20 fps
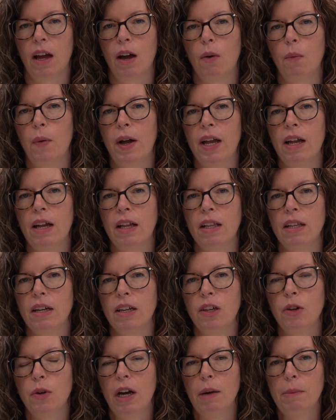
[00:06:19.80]
When
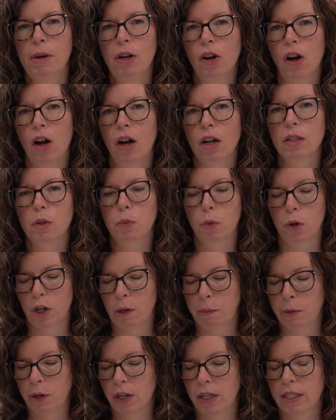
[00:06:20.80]
you come across
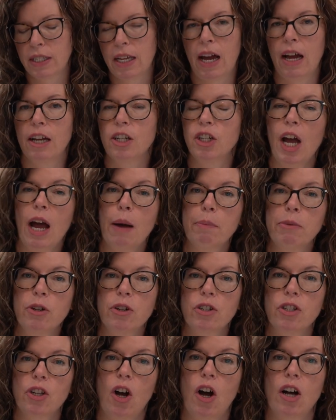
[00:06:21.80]
workbooks at
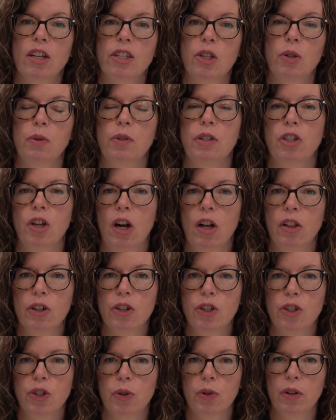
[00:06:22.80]
Chapters, Costco, the dollar
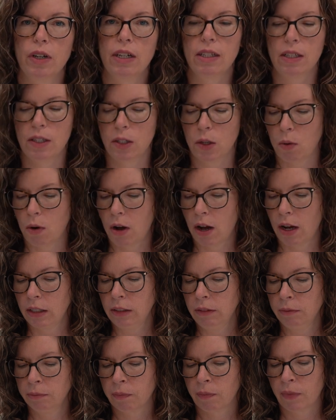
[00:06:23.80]
store, and so
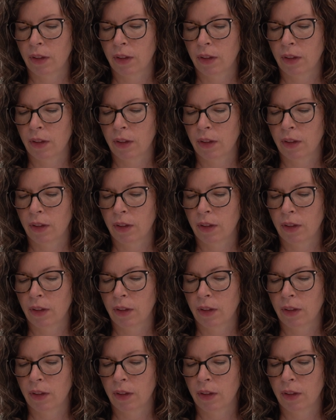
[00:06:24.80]
on,